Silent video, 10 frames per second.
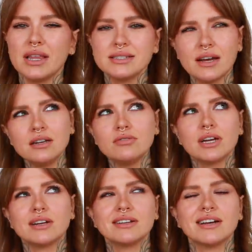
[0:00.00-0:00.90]
That's kind of
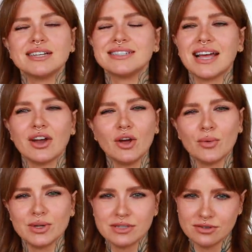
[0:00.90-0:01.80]
like a scent I
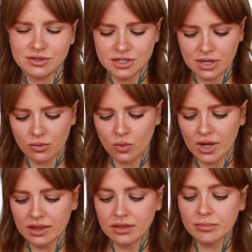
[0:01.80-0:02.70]
always associate
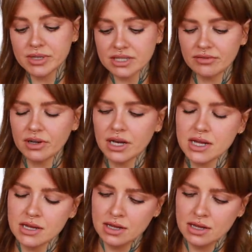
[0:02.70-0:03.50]
with Pacifica.